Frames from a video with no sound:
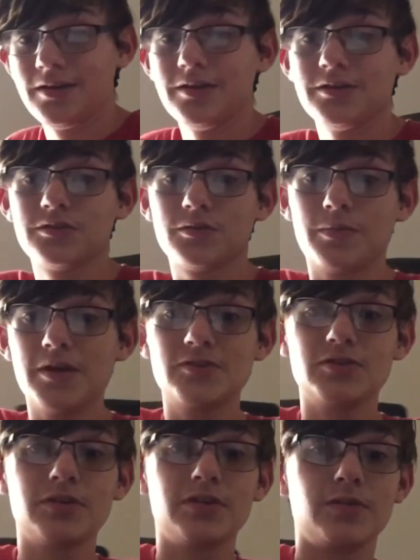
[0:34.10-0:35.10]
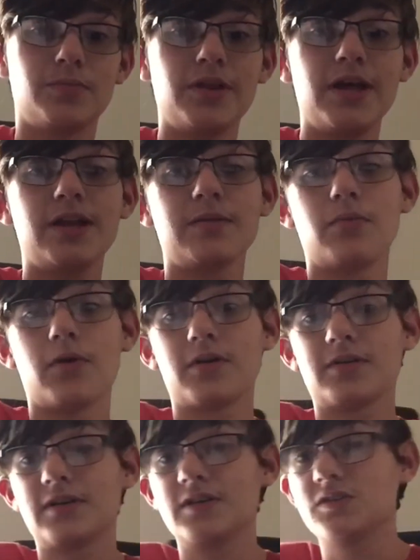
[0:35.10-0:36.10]
So basically the planning
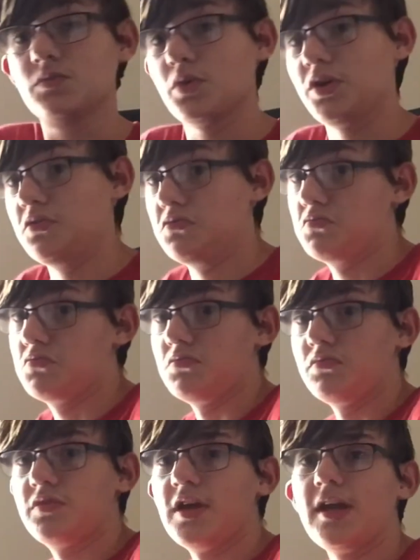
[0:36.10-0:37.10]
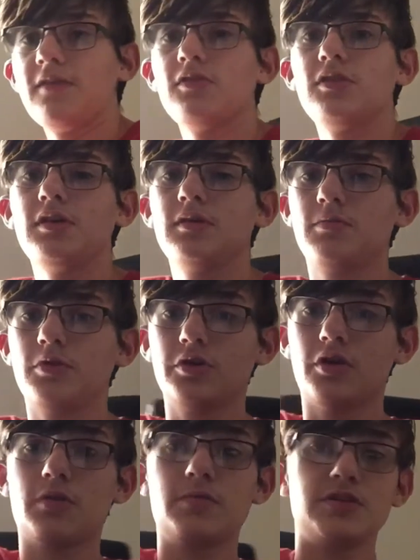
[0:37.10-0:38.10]
part is where you take everything, put it
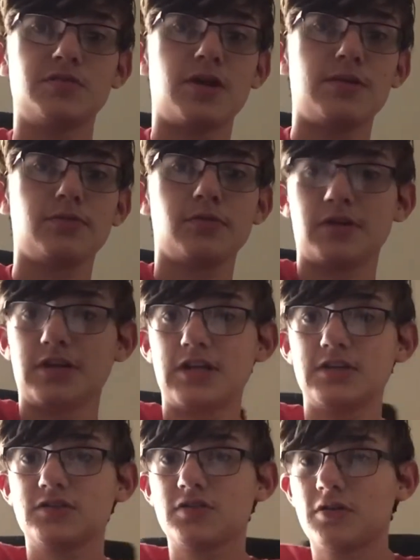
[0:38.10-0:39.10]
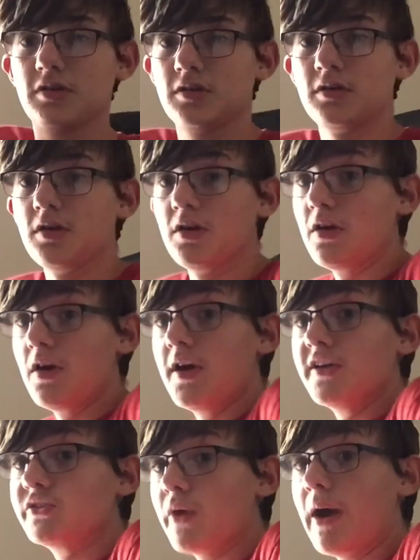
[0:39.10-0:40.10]
on a piece of paper, and get started.
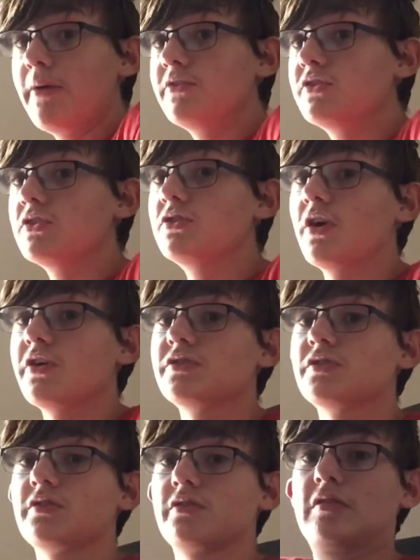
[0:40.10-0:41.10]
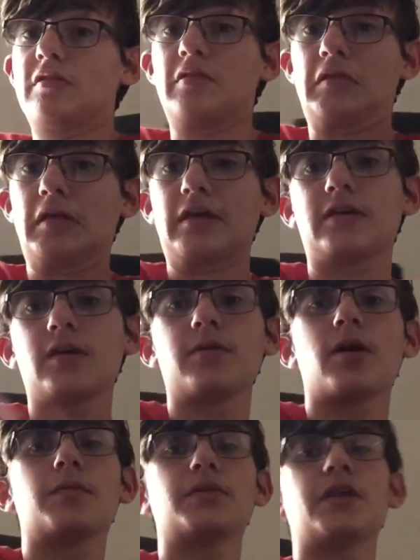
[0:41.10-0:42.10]
So I would suggest coming up with an